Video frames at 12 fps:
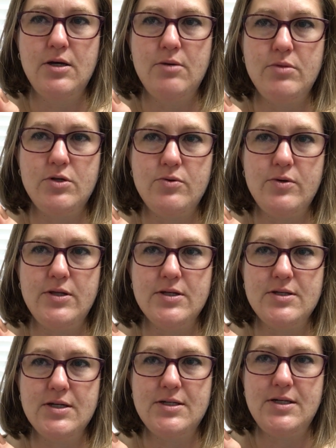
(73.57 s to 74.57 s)
between the
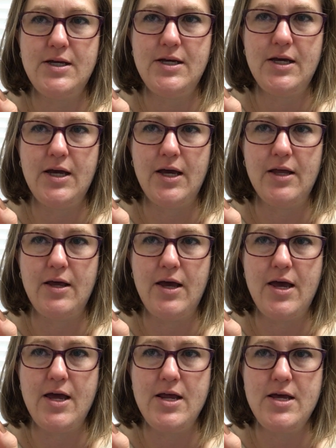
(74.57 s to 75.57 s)
60 and the
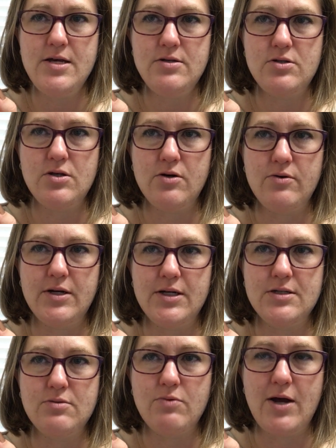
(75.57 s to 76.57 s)
80. So
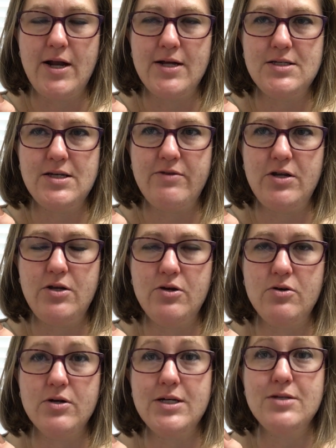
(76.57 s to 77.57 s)
it's right at 70
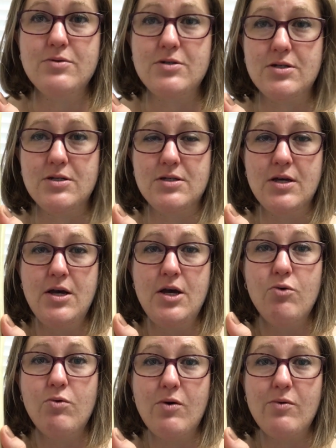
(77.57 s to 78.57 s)
degrees, which is
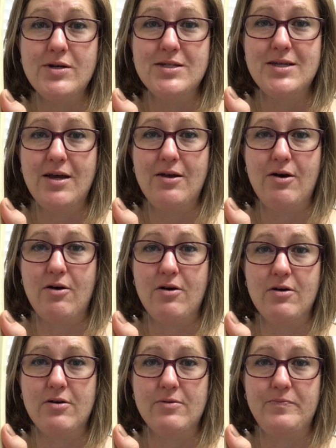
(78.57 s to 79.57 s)
what we set
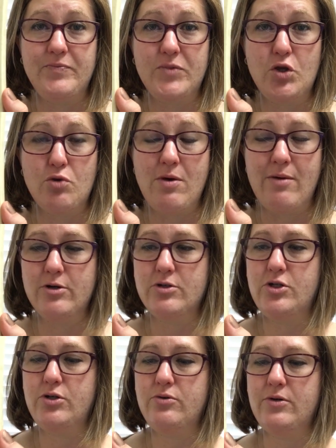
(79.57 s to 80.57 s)
our thermometer
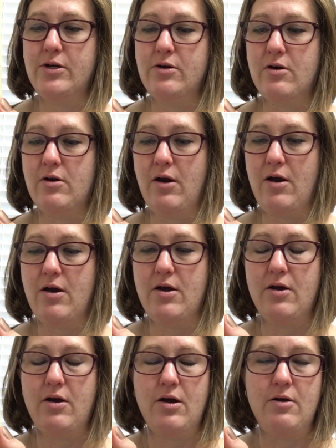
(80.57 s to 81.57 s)
to in our
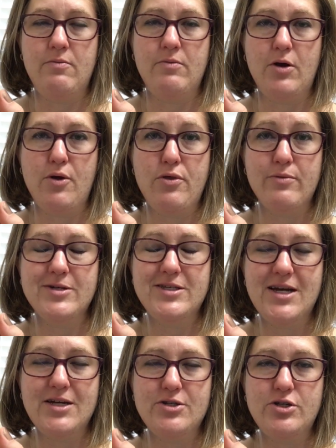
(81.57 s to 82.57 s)

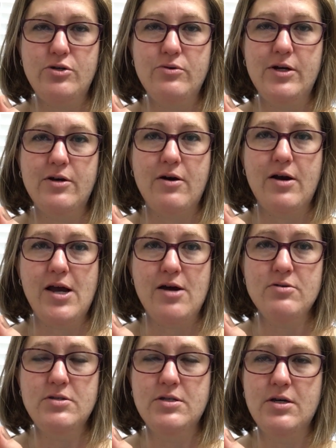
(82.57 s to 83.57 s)
thermostat to in our
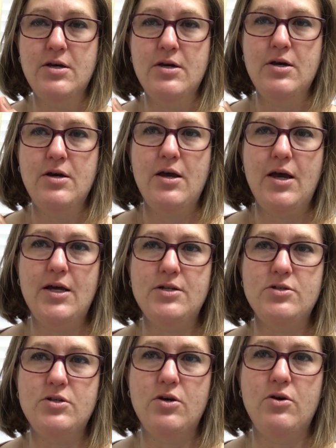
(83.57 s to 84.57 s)
house. And
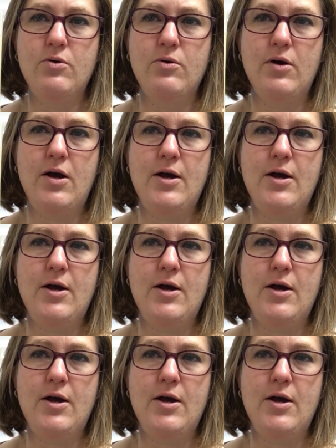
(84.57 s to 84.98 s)
so